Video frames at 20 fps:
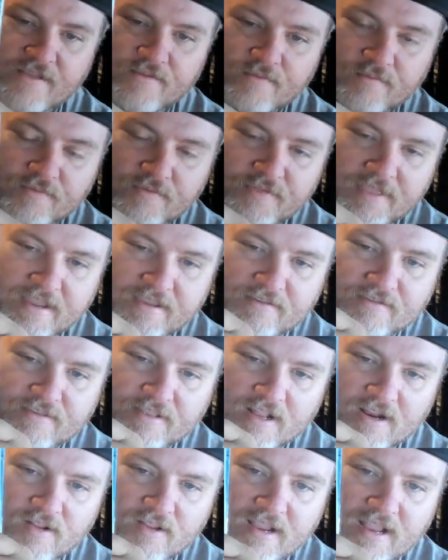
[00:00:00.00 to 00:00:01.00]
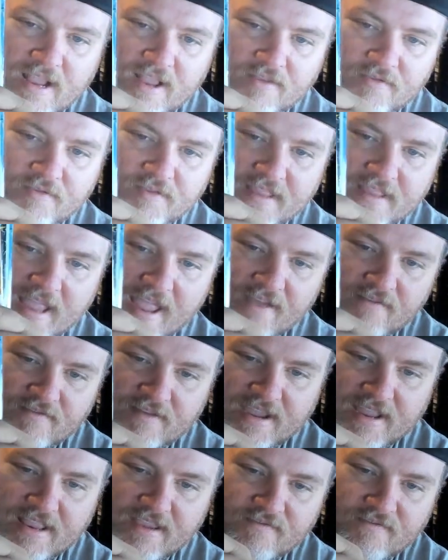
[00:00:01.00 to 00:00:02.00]
These literally, I don't think they have
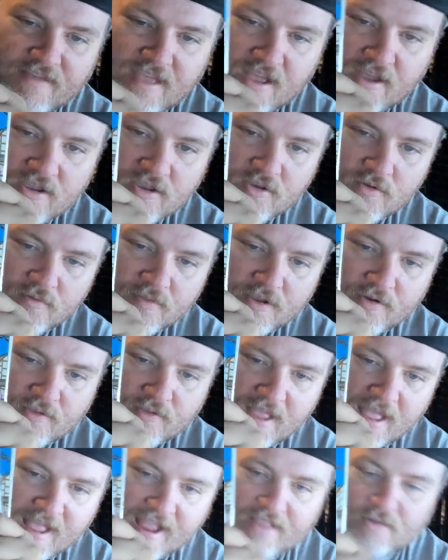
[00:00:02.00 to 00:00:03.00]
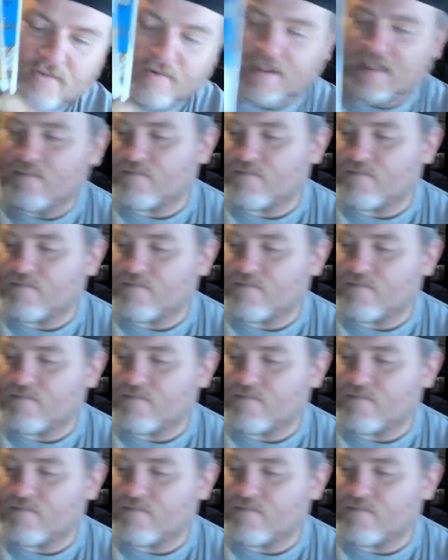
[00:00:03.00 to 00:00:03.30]
any value. They're not. I don't get them for